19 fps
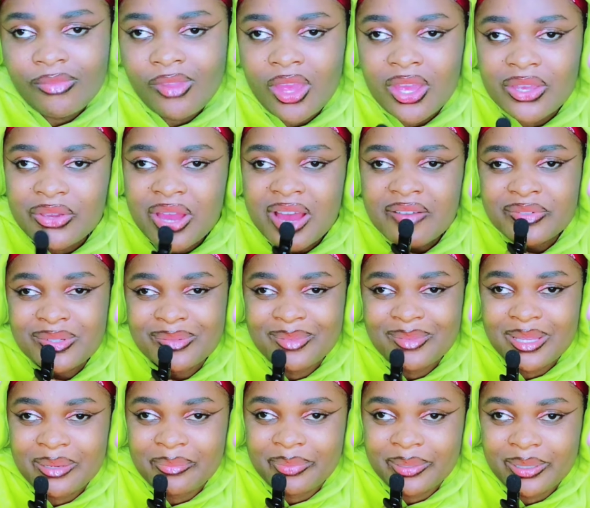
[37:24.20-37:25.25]
you have to be
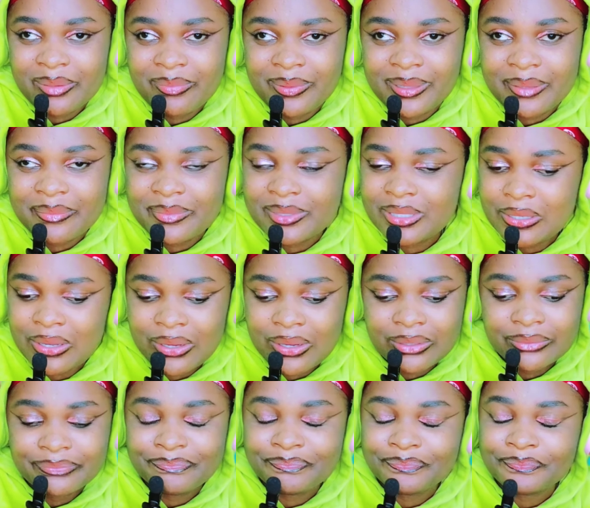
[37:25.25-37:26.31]
the problem. So
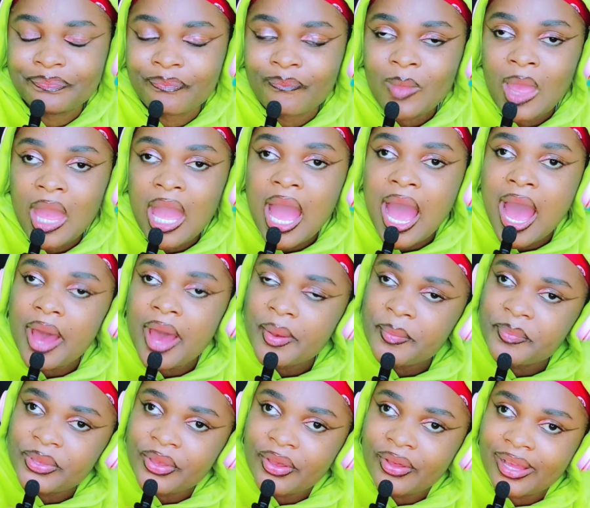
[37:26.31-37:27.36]
I hope
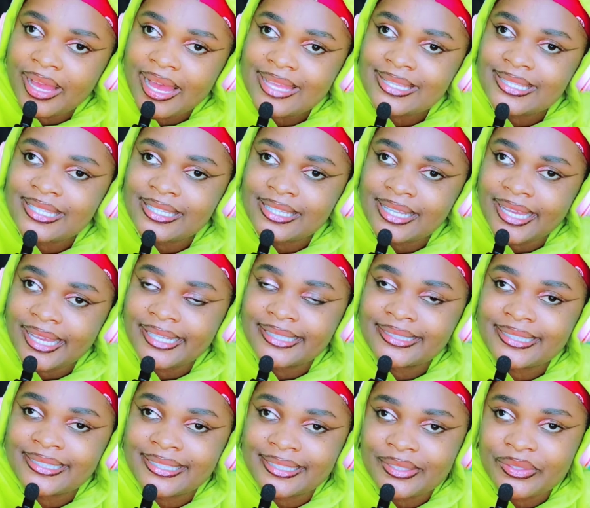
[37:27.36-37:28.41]
you all guys
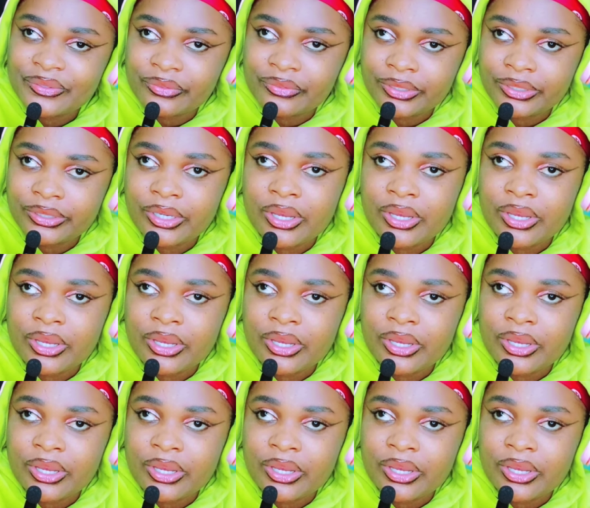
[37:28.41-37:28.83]
liked this video.